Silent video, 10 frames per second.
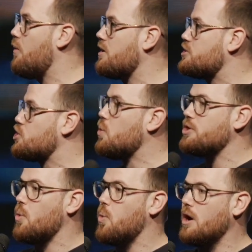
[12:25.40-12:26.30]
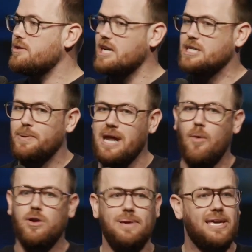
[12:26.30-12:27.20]
I want to do what the world does, but I
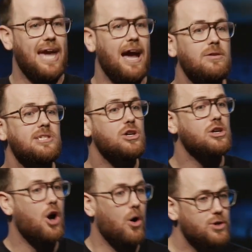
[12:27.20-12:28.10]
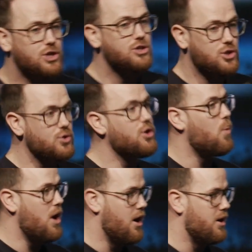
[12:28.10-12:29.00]
want to be counterculture to the
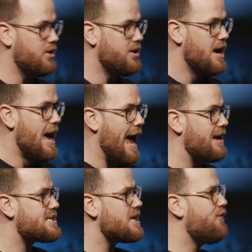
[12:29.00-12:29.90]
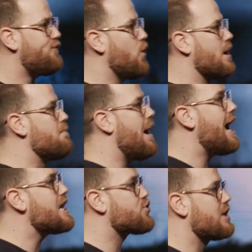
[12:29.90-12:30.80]
world. And instead of following
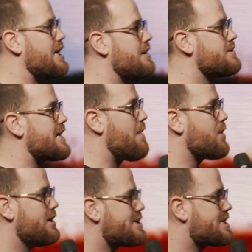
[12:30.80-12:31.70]
my dreams, I'm going to